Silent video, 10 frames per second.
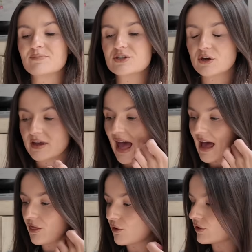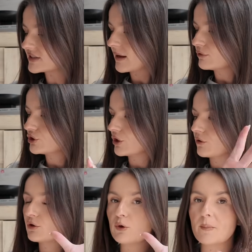So yeah, I thought I would show
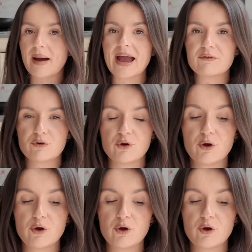you by room.